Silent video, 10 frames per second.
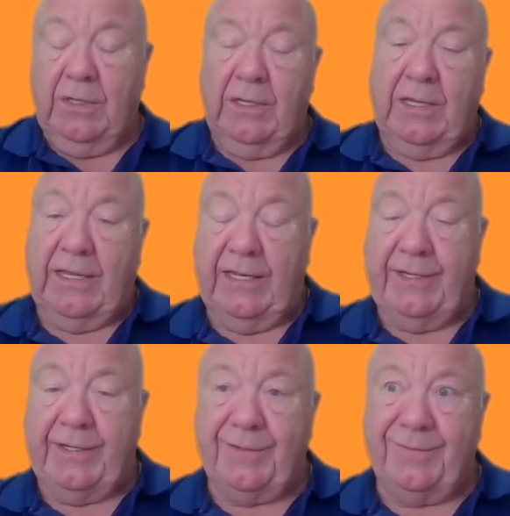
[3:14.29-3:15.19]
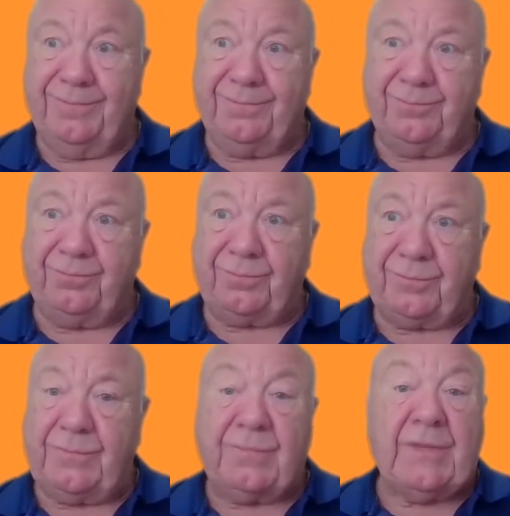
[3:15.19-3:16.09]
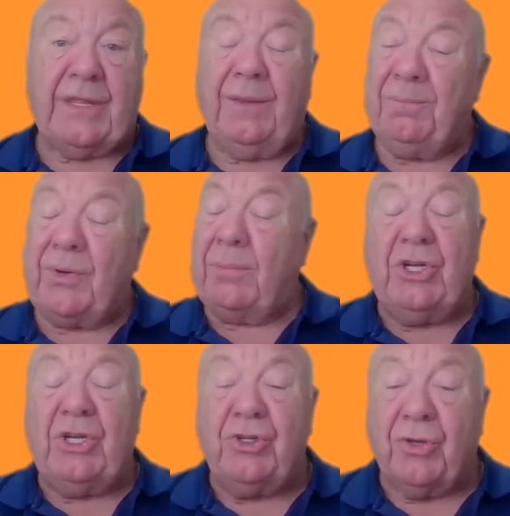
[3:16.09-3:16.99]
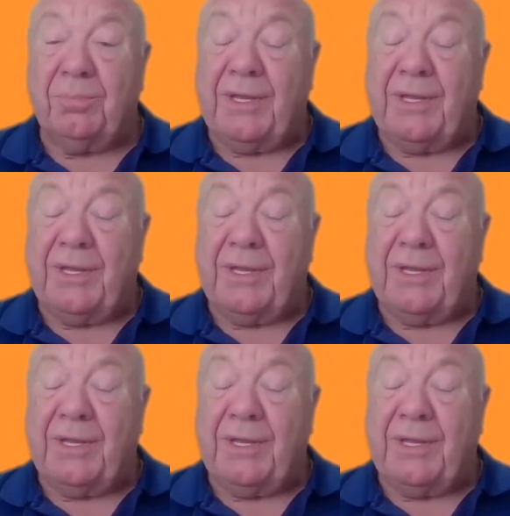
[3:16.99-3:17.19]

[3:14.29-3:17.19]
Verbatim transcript: And probably it shouldn't be.